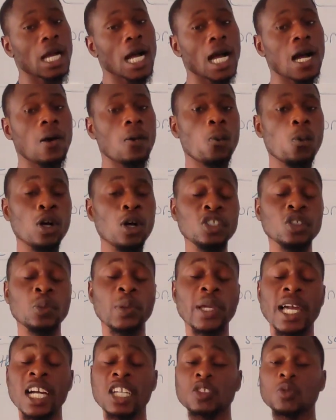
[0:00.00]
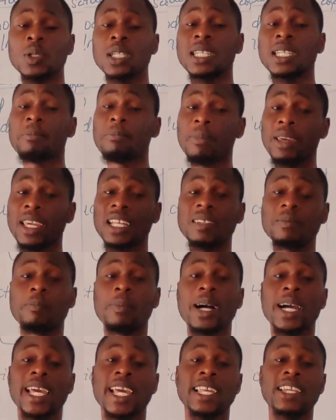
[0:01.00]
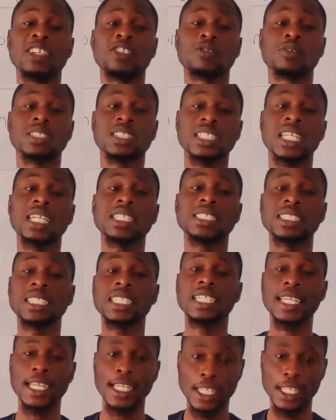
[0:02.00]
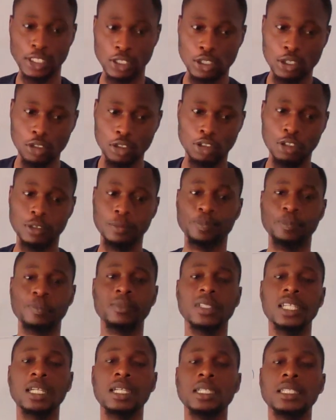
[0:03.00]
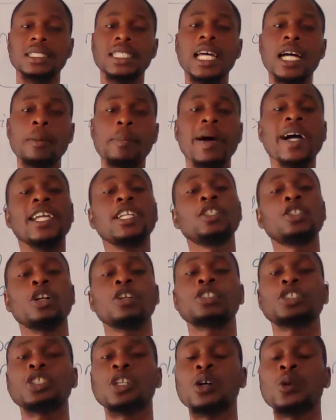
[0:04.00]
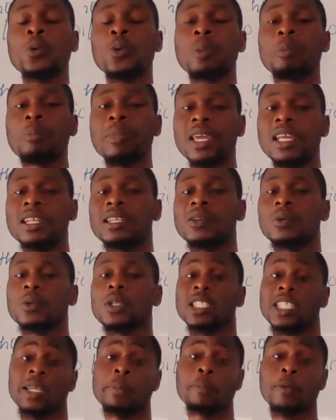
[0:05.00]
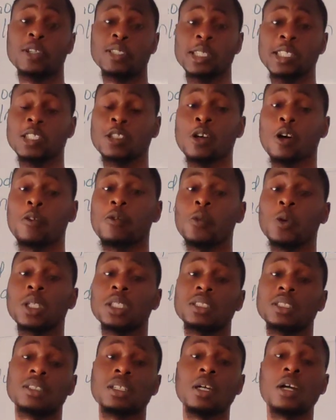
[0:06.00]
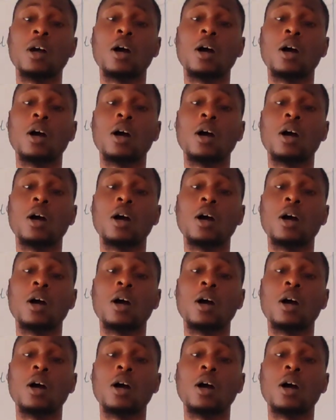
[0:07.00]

And what do we actually mean by electrostatic induction? Now, by induction, we mean the what? A process of what?